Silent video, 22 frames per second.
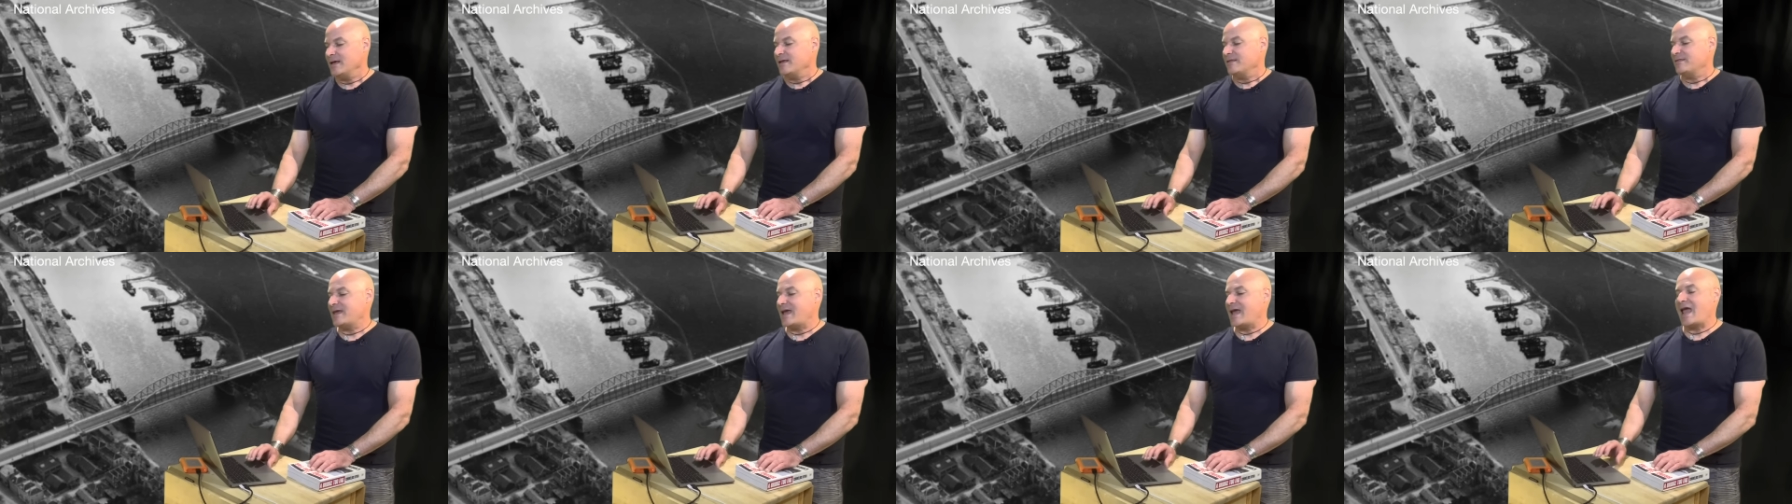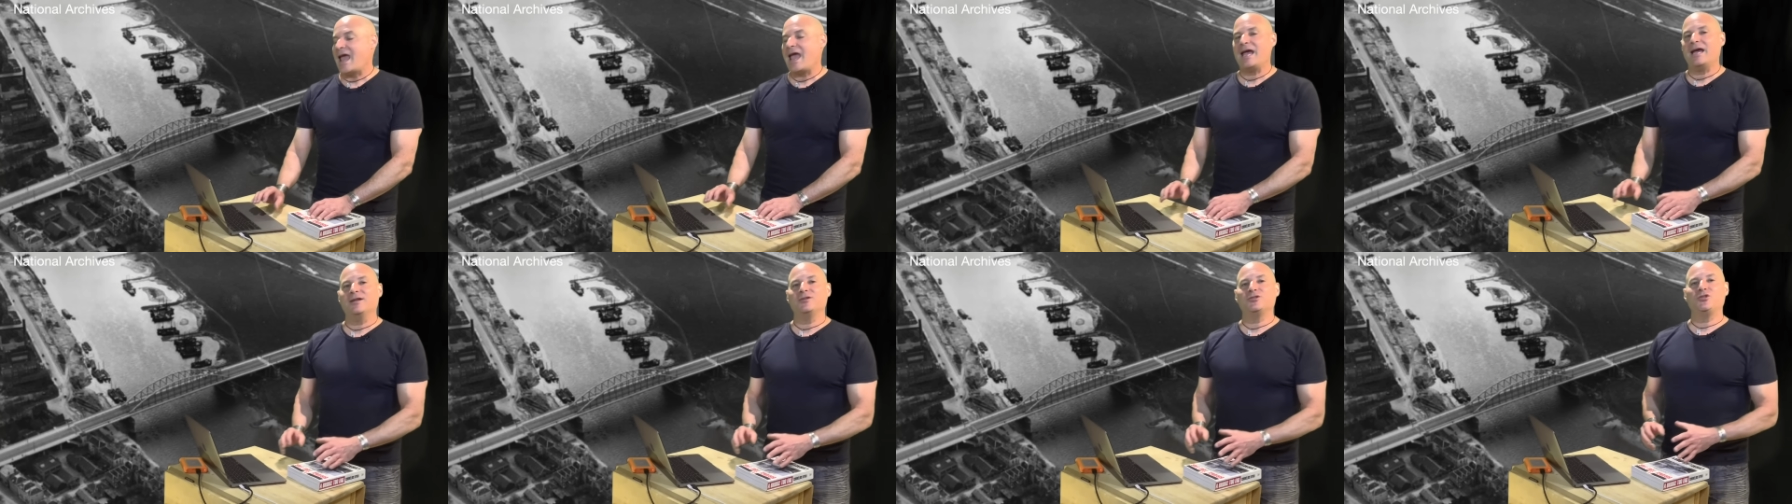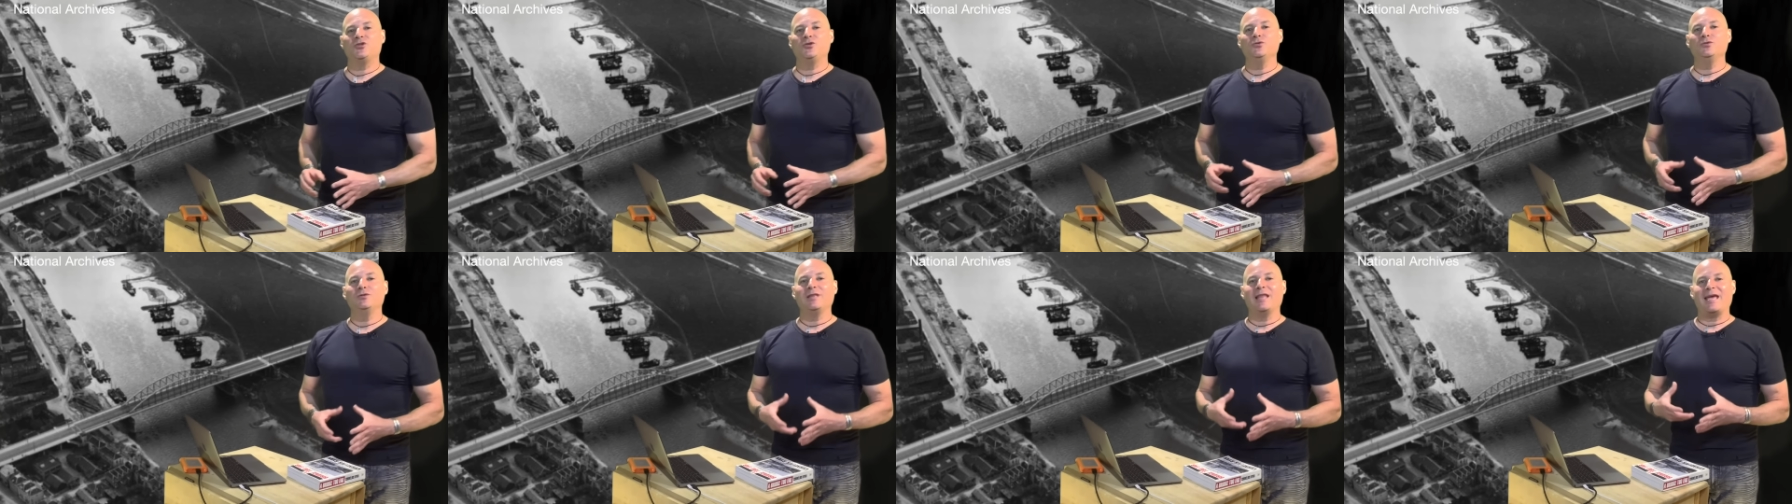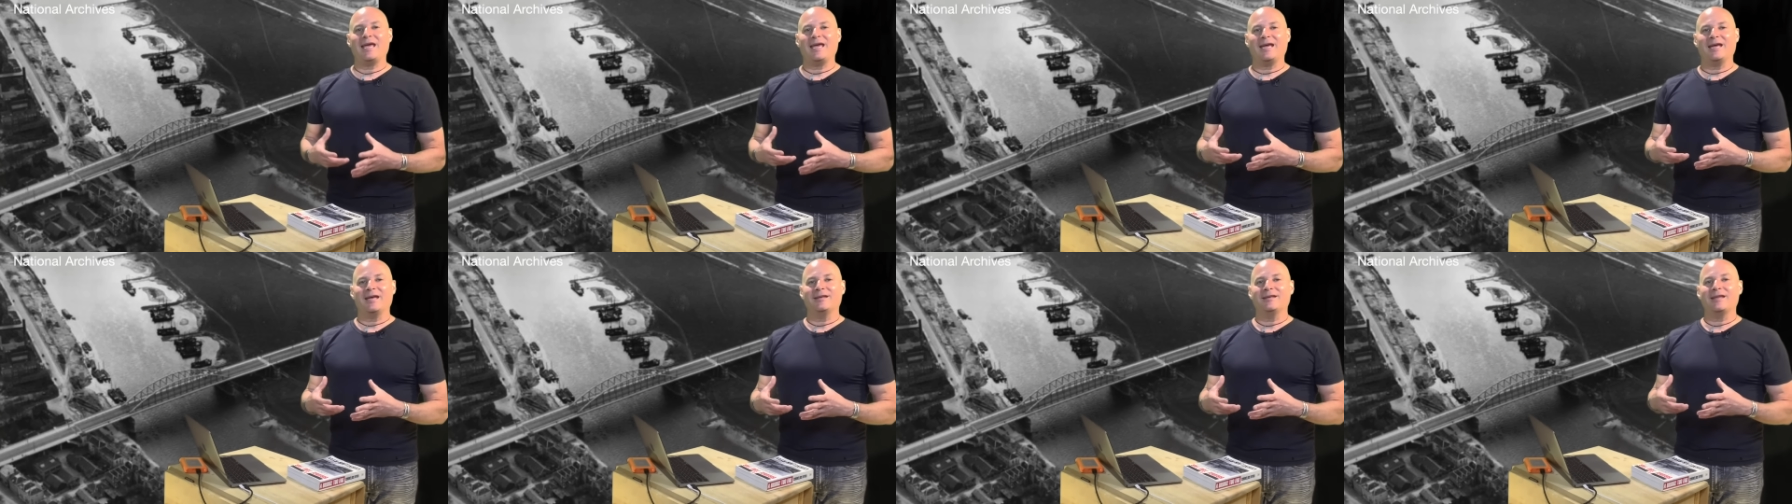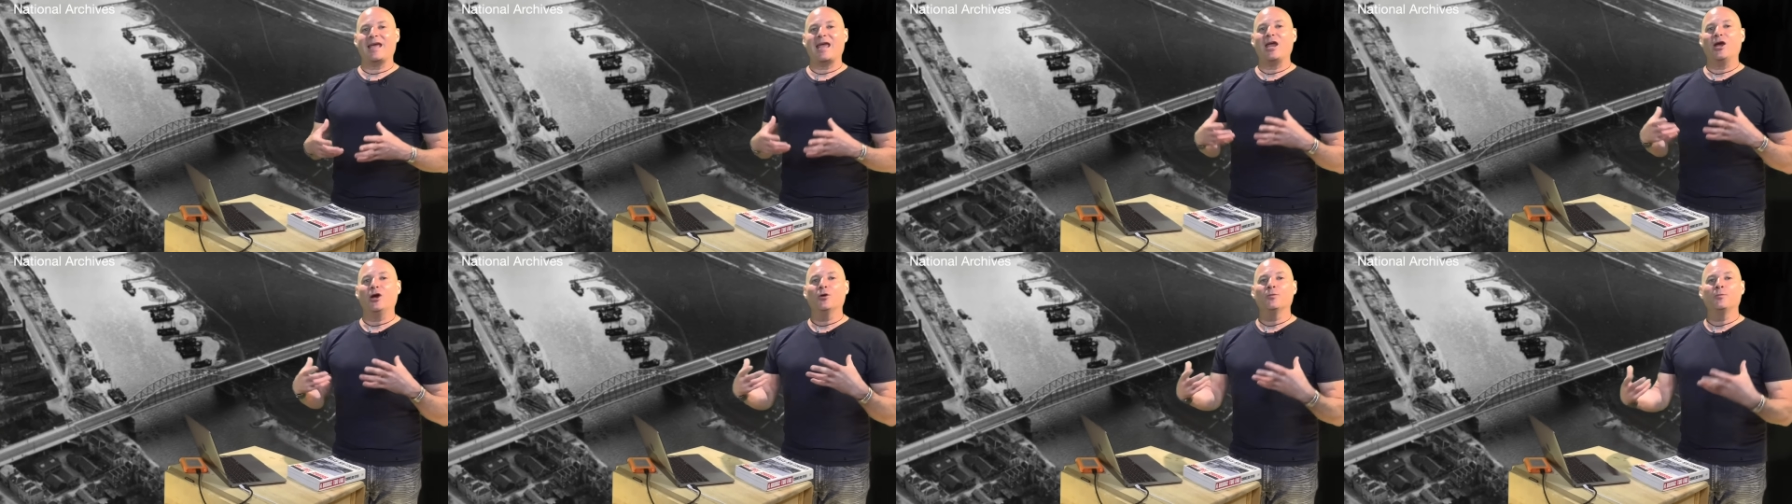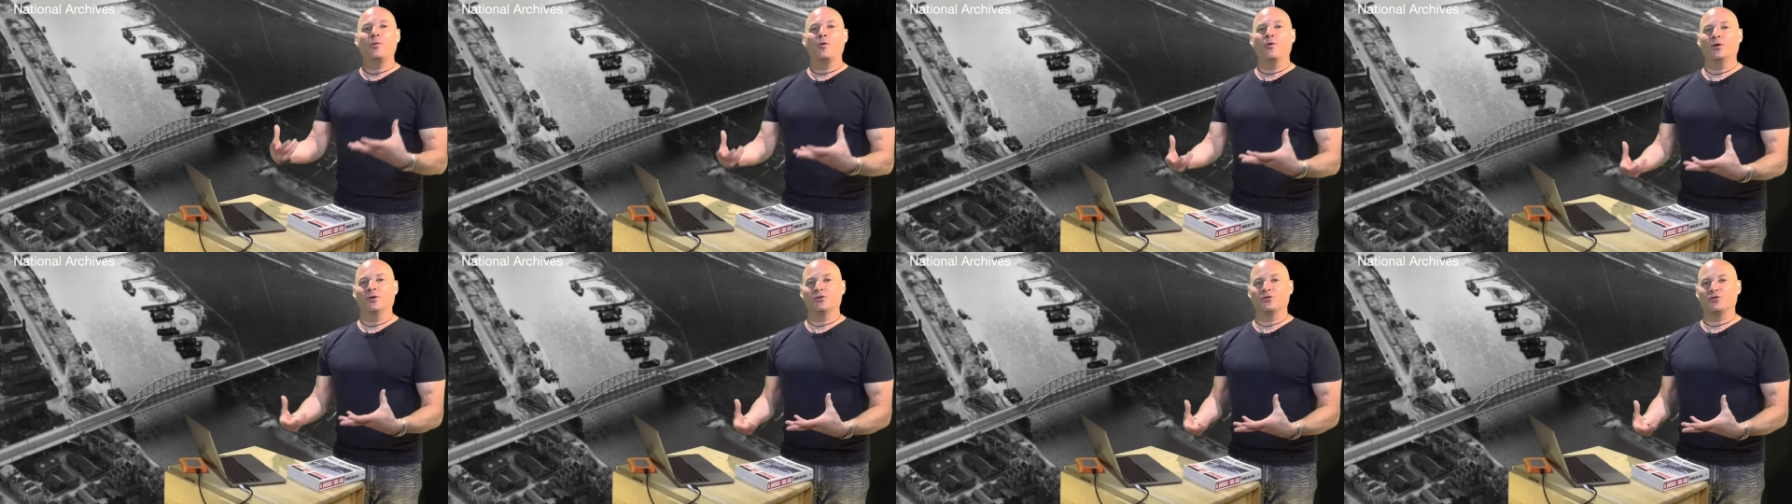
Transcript: they had to land airborne